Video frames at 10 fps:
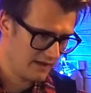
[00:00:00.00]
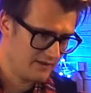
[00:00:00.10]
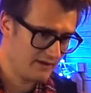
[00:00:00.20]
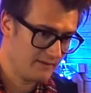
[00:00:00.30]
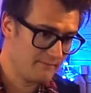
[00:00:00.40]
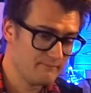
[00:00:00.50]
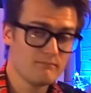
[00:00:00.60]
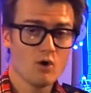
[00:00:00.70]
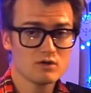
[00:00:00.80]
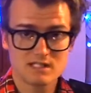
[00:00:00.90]
The
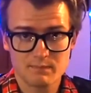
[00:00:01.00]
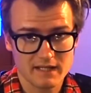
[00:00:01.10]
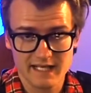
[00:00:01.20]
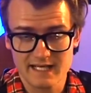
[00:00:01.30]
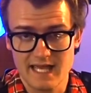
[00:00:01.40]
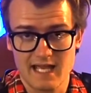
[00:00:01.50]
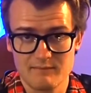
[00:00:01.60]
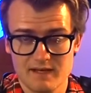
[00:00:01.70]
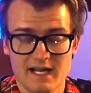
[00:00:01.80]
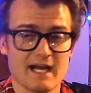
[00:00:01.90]
most played game
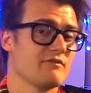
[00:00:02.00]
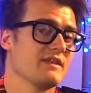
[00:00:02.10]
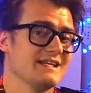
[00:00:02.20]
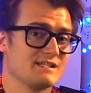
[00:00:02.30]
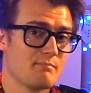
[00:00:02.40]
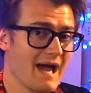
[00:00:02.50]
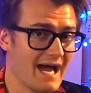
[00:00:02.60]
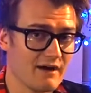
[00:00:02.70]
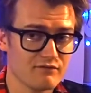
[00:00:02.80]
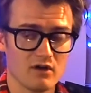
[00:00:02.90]
that I have with it is
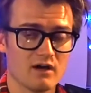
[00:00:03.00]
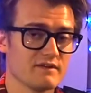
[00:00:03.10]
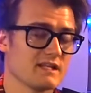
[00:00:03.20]
Pavlov.